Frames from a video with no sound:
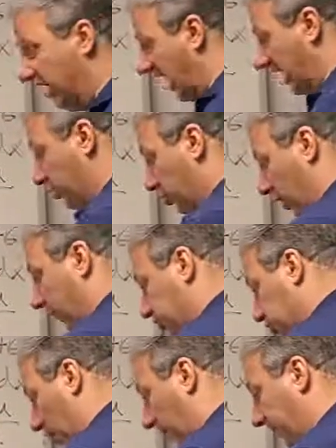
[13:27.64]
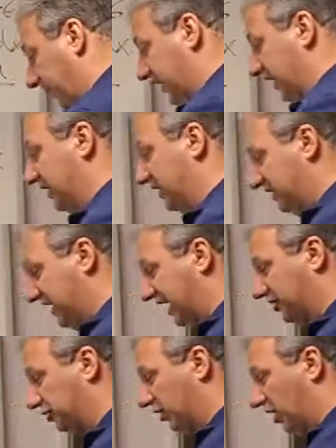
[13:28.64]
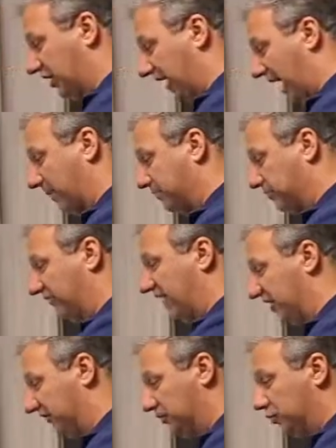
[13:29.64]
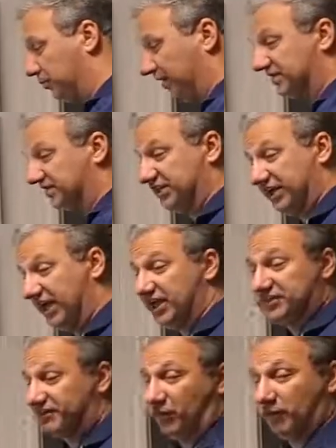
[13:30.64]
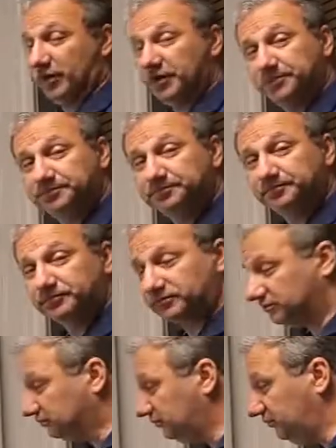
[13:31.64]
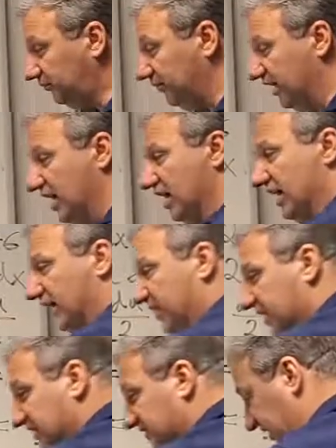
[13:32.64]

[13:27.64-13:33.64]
I know I'm dropping in natural log absolute value of u plus c. It's a formula. This